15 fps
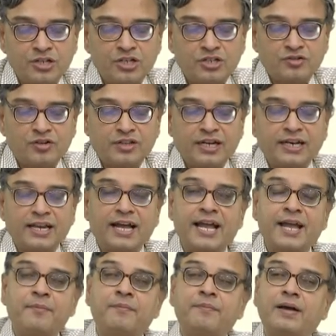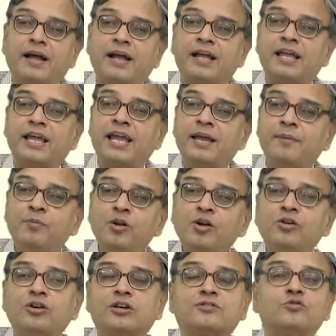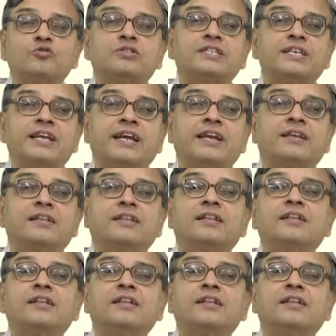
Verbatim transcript: so that I am able to associate